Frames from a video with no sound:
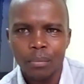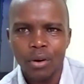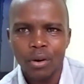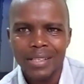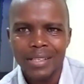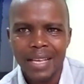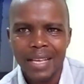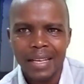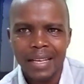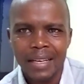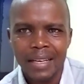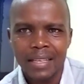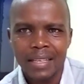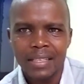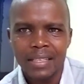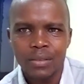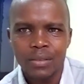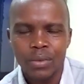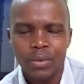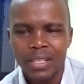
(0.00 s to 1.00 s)
that
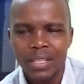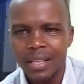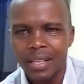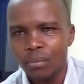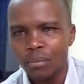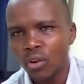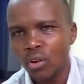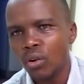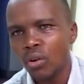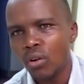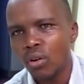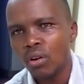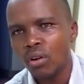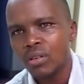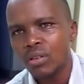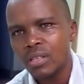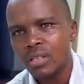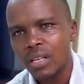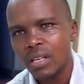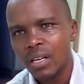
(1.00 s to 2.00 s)
she
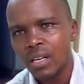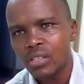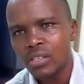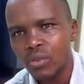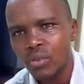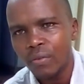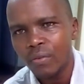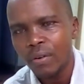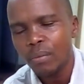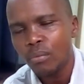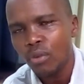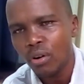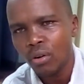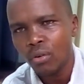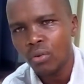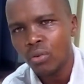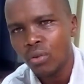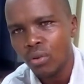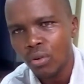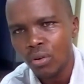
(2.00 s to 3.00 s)
cannot eat,
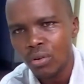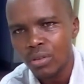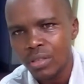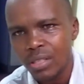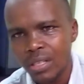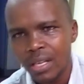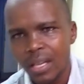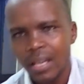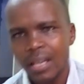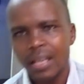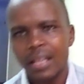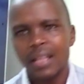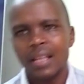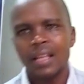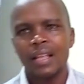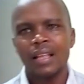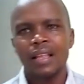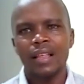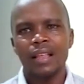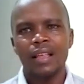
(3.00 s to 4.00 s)
and
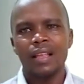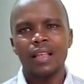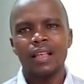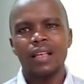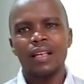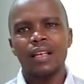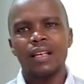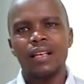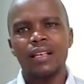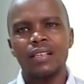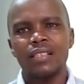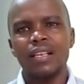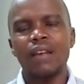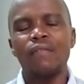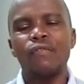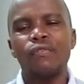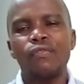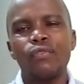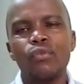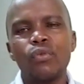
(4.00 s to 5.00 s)
the, the
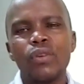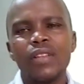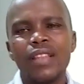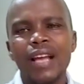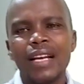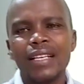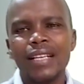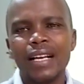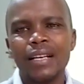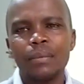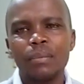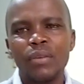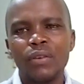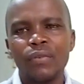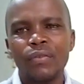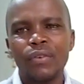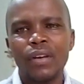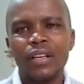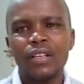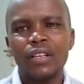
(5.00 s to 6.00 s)
child is fed through,
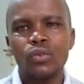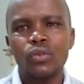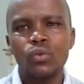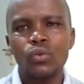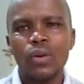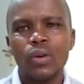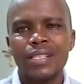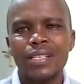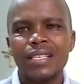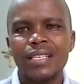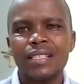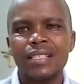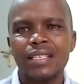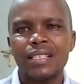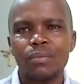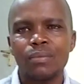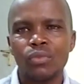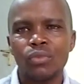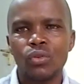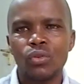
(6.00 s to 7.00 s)
you know, for
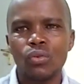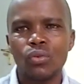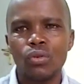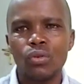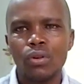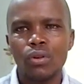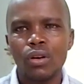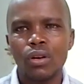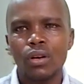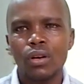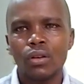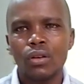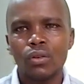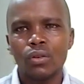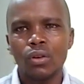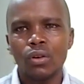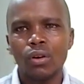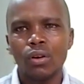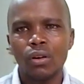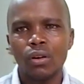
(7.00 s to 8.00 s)
example, as I read,
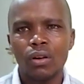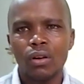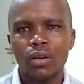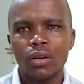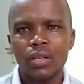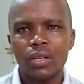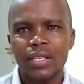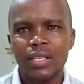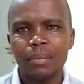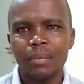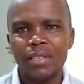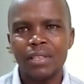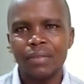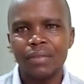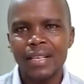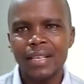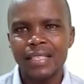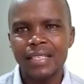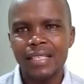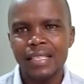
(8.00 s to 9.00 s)
with some
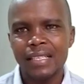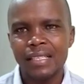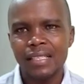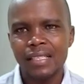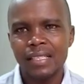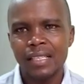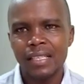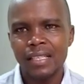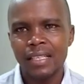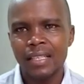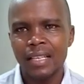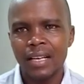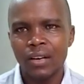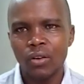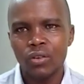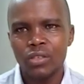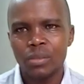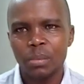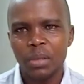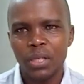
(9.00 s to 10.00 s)
glucose, soluble
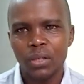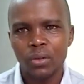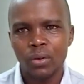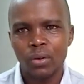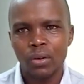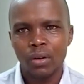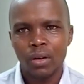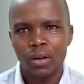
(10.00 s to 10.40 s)
glucose,